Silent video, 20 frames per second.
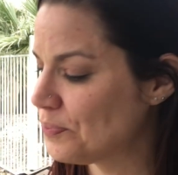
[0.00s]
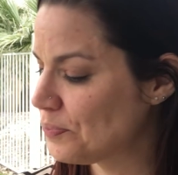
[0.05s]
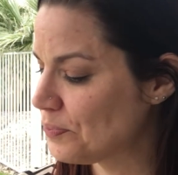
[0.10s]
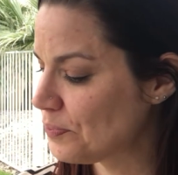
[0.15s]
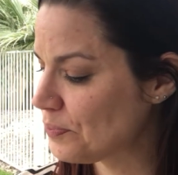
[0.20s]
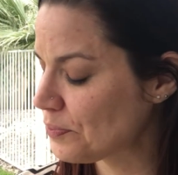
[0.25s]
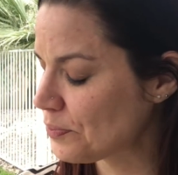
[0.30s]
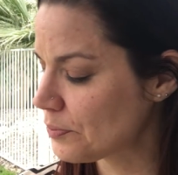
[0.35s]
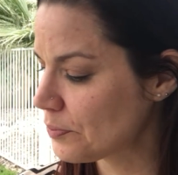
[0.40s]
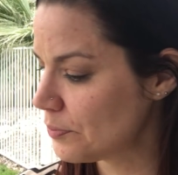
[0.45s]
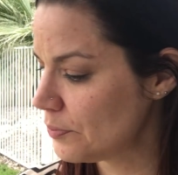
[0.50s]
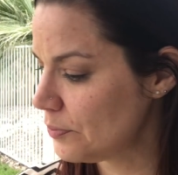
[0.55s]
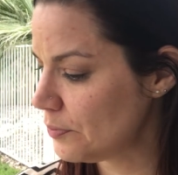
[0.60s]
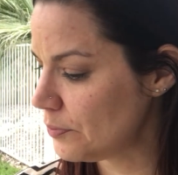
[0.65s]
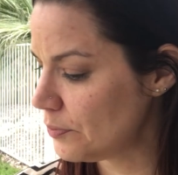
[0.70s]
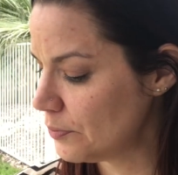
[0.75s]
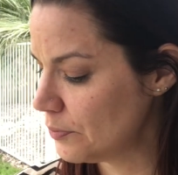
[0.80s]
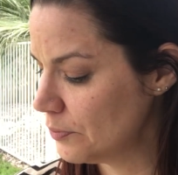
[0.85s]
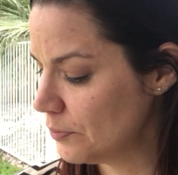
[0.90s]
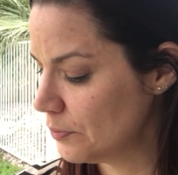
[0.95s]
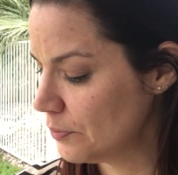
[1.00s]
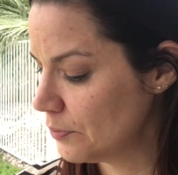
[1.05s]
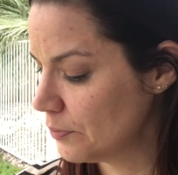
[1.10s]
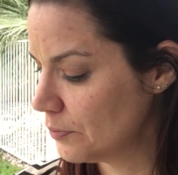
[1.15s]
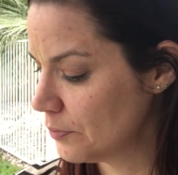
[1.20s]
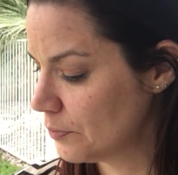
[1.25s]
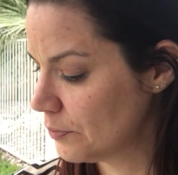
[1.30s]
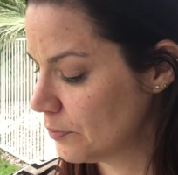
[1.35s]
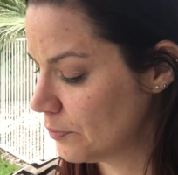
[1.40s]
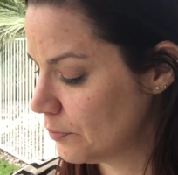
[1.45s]

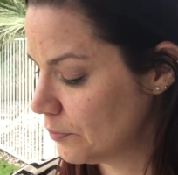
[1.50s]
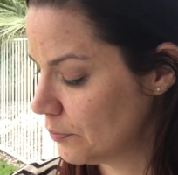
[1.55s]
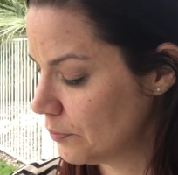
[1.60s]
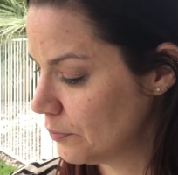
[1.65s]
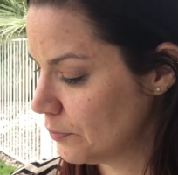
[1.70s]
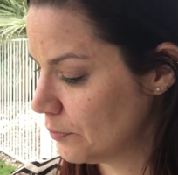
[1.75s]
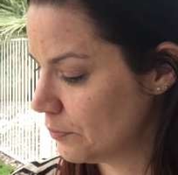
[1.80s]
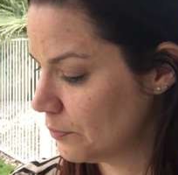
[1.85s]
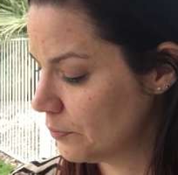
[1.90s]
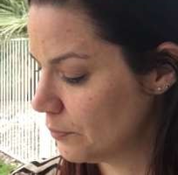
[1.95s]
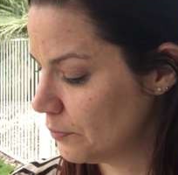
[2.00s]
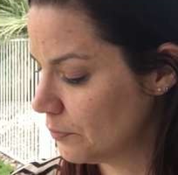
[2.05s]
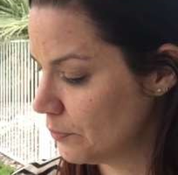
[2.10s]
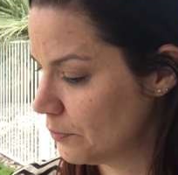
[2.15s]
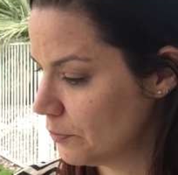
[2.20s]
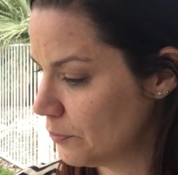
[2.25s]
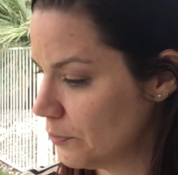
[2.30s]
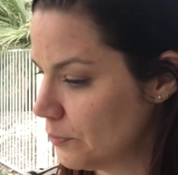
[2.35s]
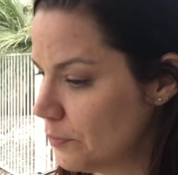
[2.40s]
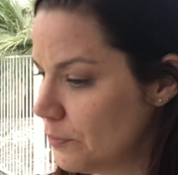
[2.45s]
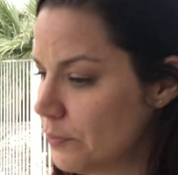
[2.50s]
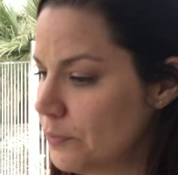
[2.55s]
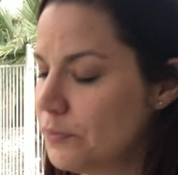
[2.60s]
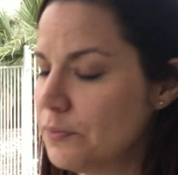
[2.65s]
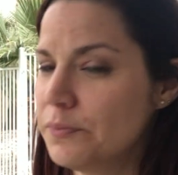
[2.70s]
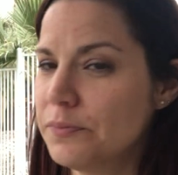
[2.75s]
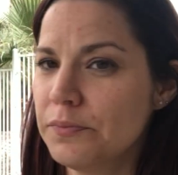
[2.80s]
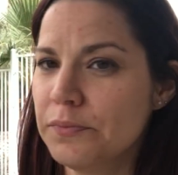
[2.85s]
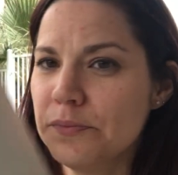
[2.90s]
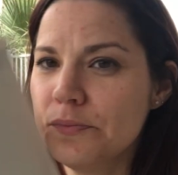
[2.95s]

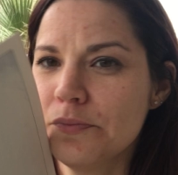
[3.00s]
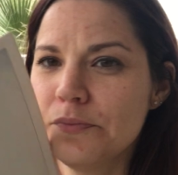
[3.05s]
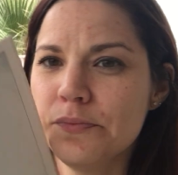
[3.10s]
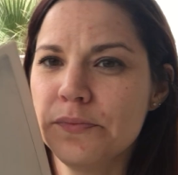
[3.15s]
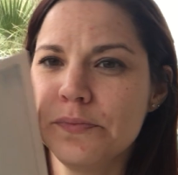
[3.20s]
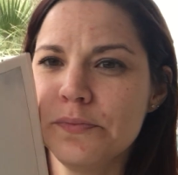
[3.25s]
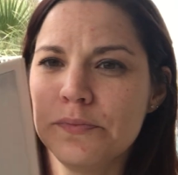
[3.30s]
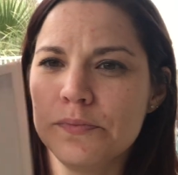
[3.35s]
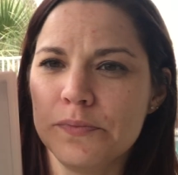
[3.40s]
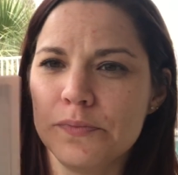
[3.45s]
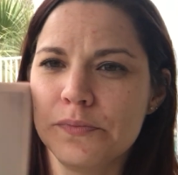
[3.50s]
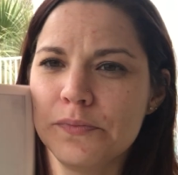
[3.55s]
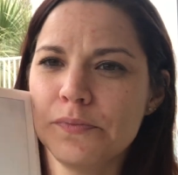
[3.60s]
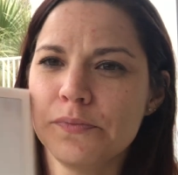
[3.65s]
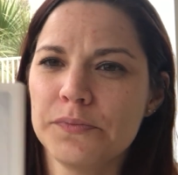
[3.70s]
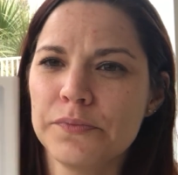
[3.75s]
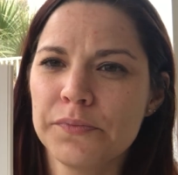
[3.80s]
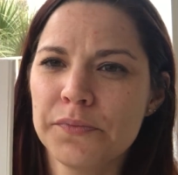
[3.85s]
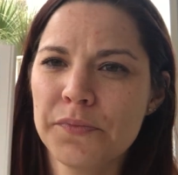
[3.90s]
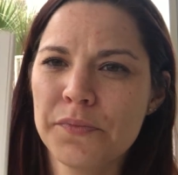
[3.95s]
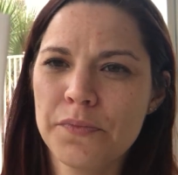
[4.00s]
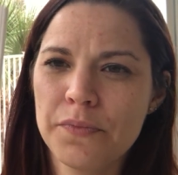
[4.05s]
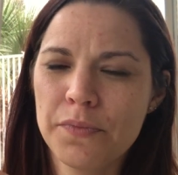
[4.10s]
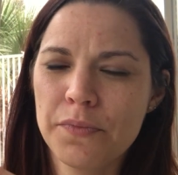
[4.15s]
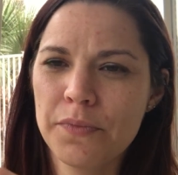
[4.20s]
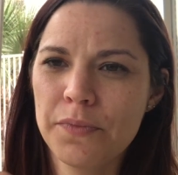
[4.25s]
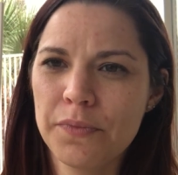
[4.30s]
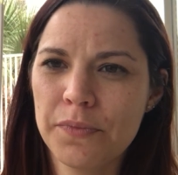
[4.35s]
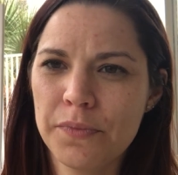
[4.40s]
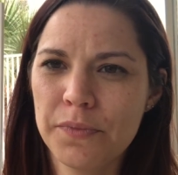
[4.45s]

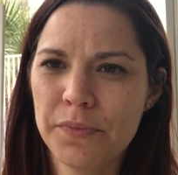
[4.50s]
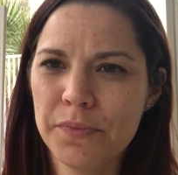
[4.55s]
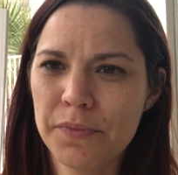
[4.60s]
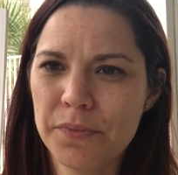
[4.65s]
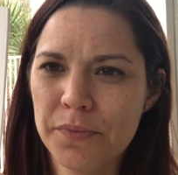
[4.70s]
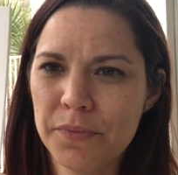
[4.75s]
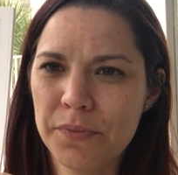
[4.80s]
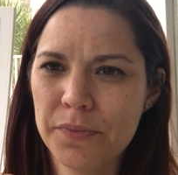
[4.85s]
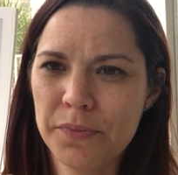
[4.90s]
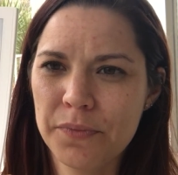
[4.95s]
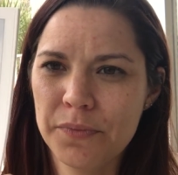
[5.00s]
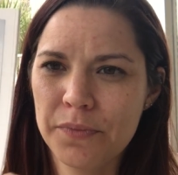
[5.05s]
Nobody speaks.